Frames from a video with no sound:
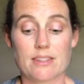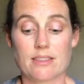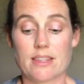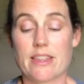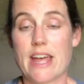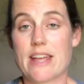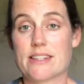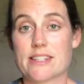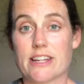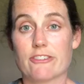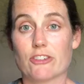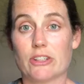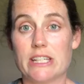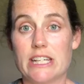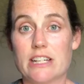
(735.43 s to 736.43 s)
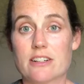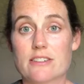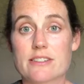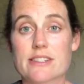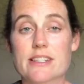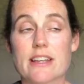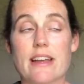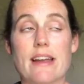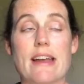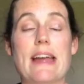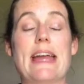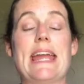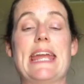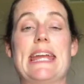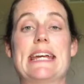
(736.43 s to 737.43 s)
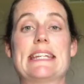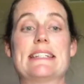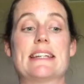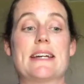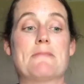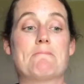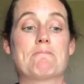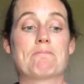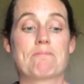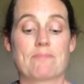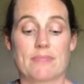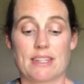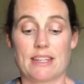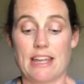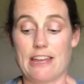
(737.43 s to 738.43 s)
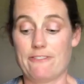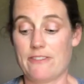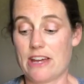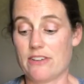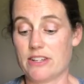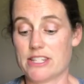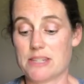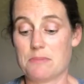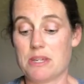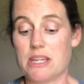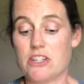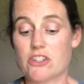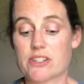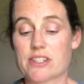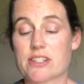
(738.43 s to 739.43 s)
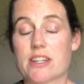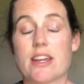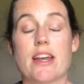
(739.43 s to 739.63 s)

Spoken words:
the last several years, and have found it to be just